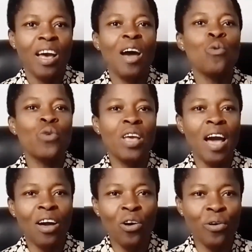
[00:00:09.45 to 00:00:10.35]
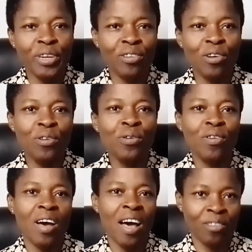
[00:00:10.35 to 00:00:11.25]
and we are going to
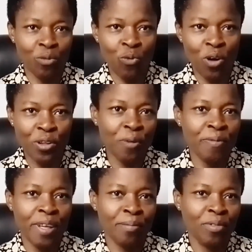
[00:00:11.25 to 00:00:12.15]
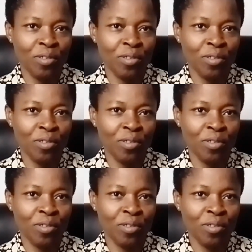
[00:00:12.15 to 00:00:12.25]
look at one of them